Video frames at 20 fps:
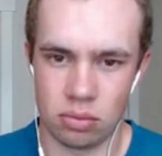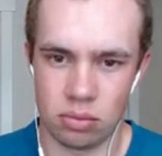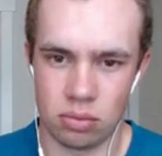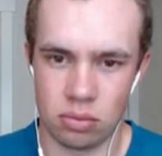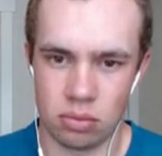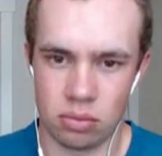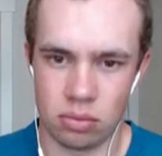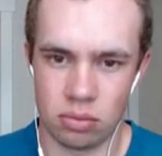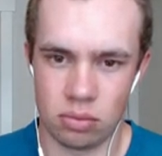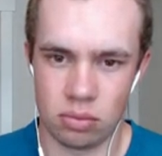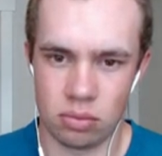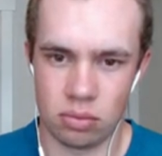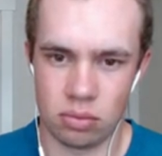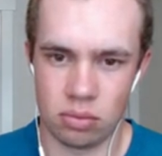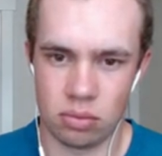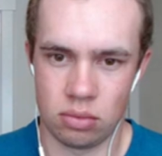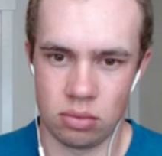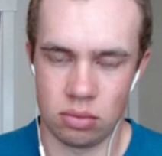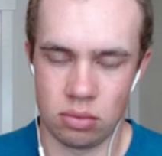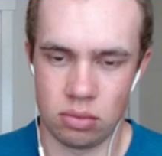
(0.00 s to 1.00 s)

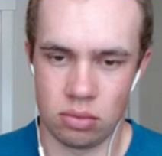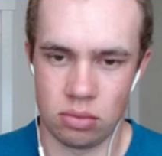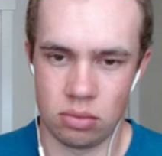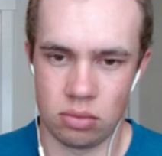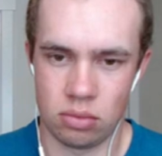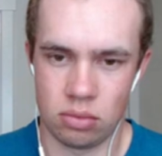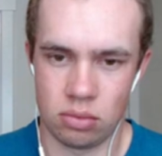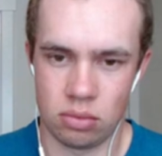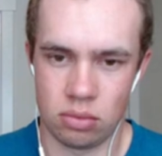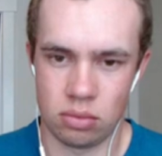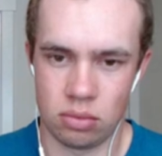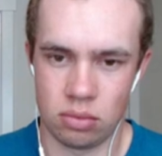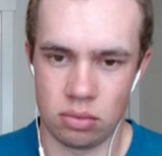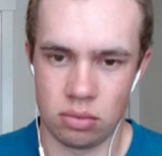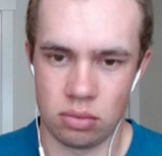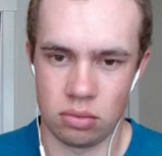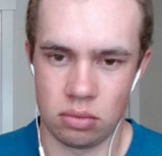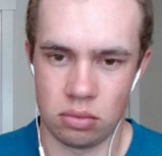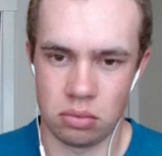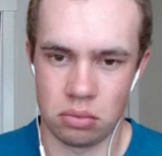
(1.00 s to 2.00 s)

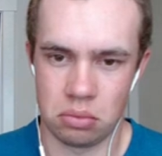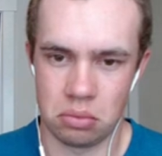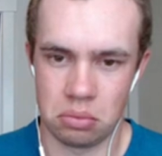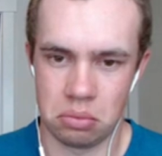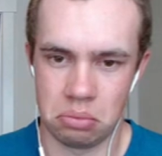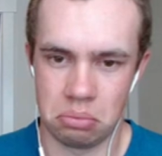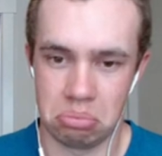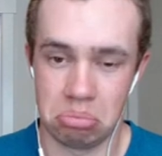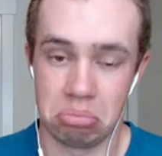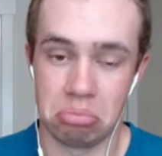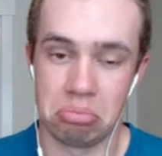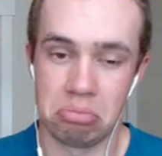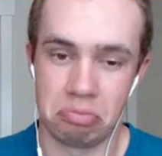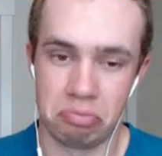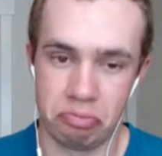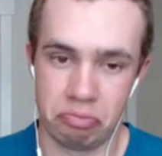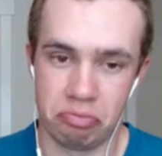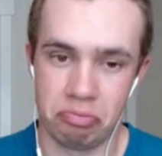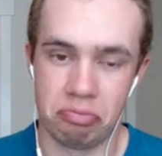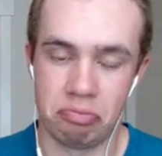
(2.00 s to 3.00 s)

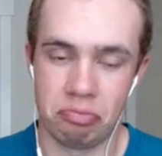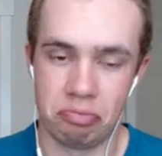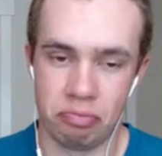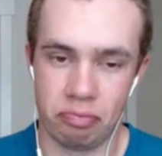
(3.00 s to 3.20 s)
This person isn't speaking.